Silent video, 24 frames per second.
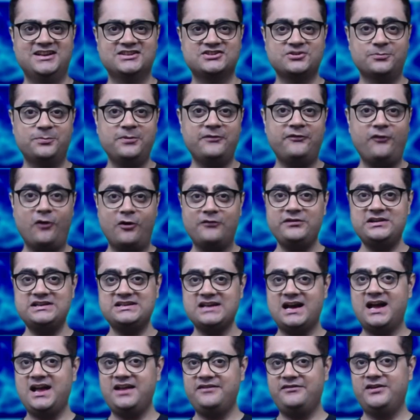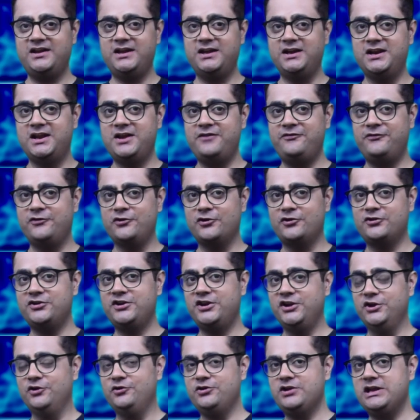So before we dive in, if you're
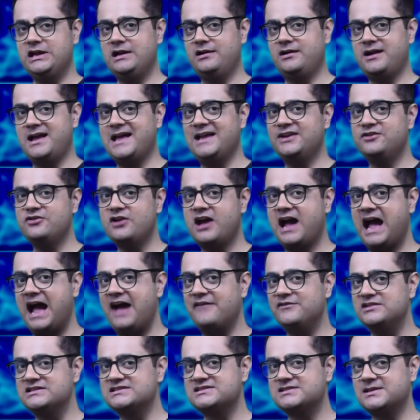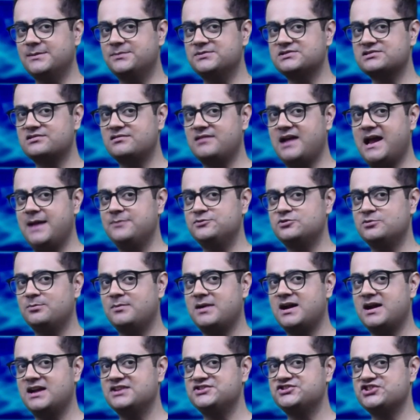new here and you haven't subscribed to
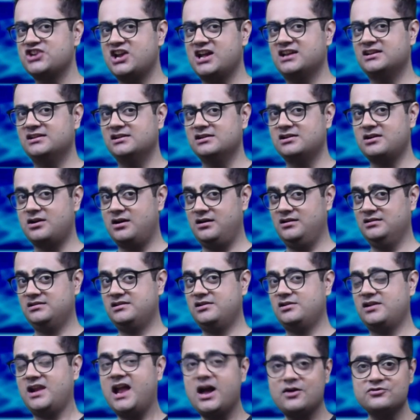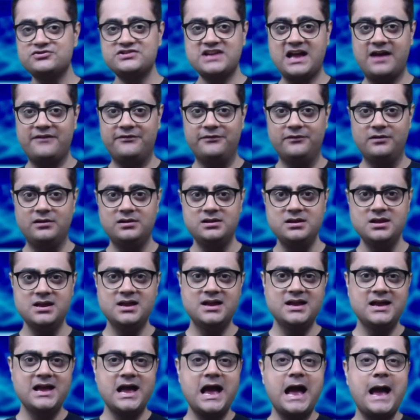my channel called Cloudaffle,
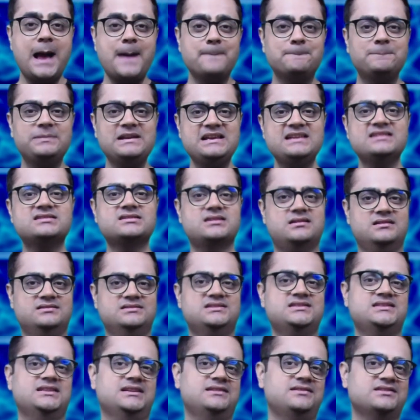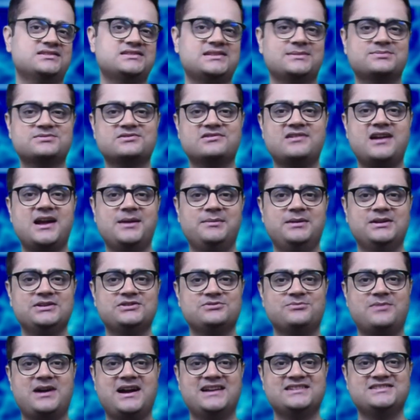please consider subscribing
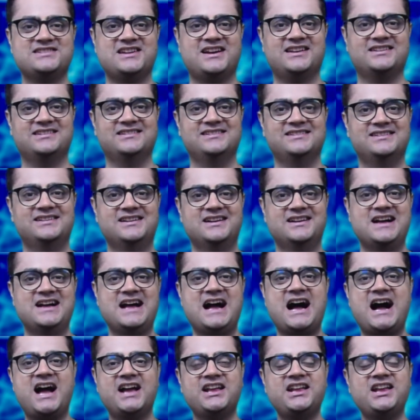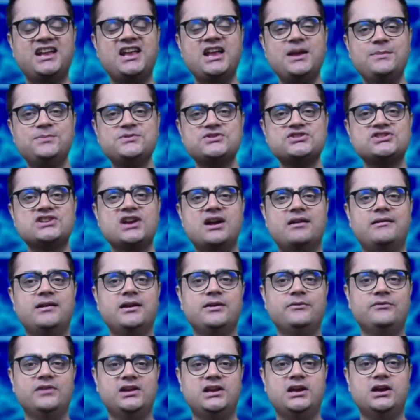to my channel. I keep
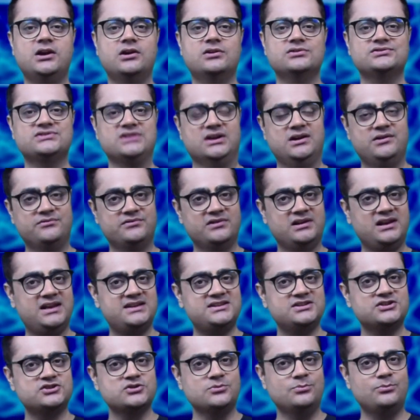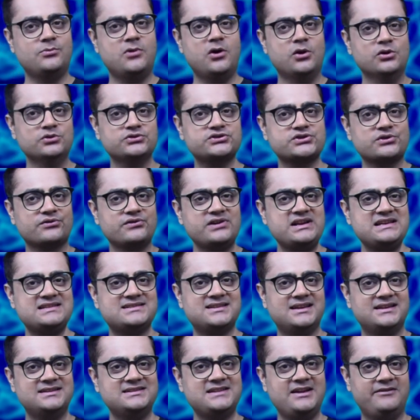sharing videos related to most
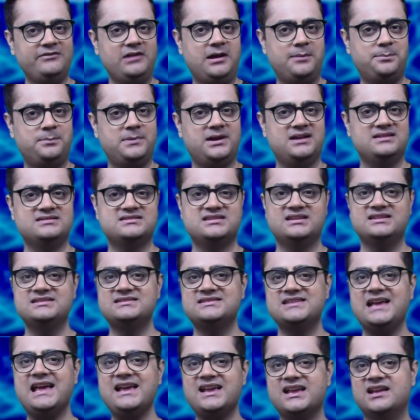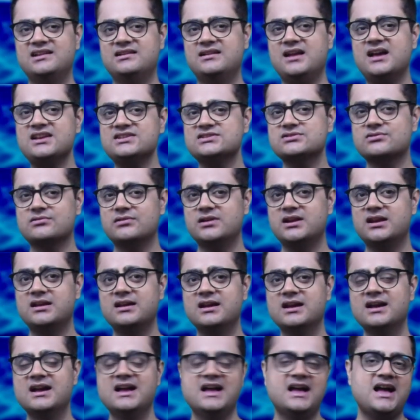recent developments in tech industry,
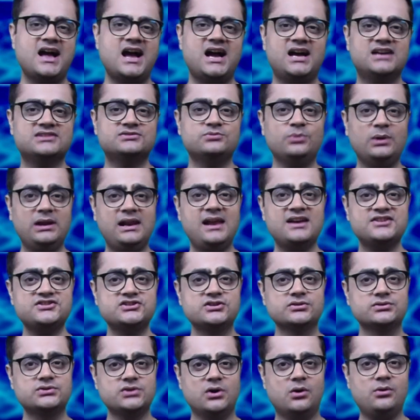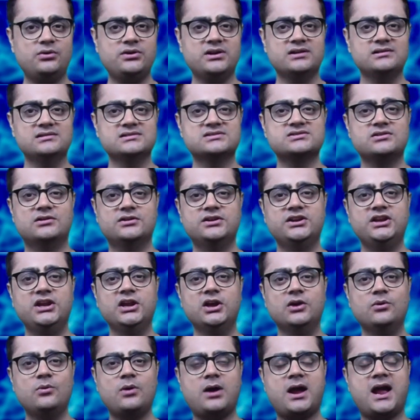as well as tutorials on
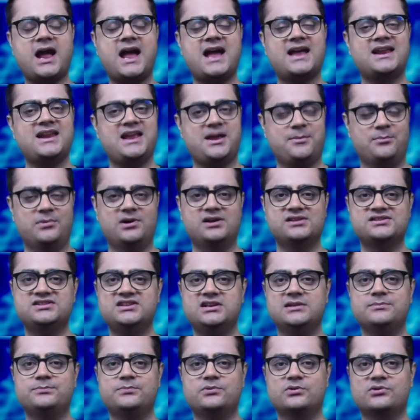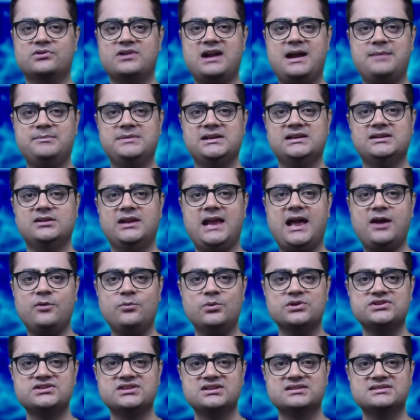new and emerging programming
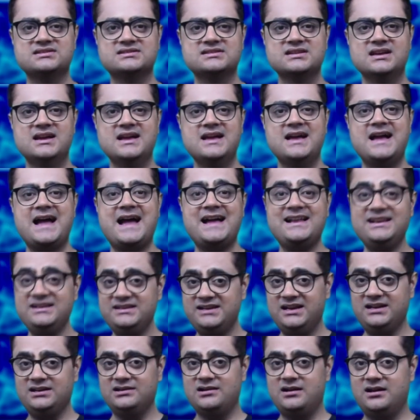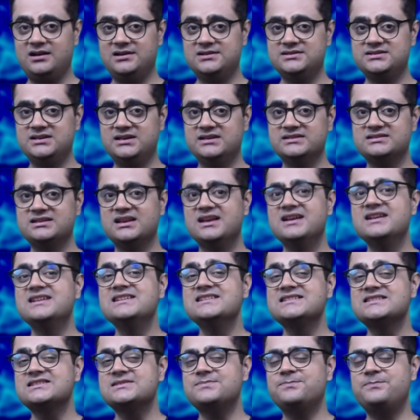languages and technologies,
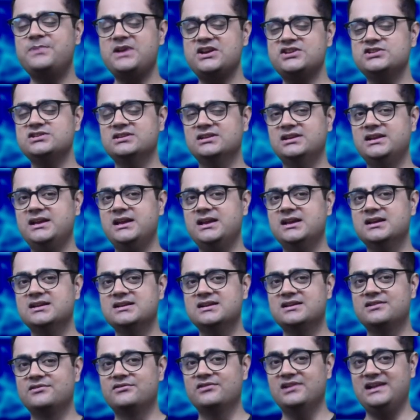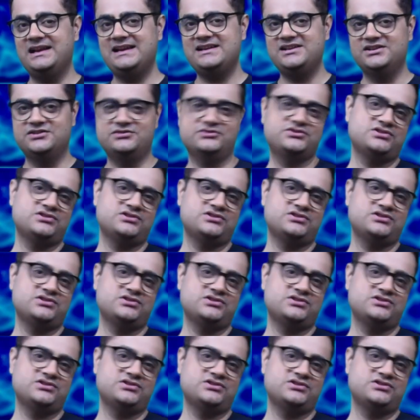especially related to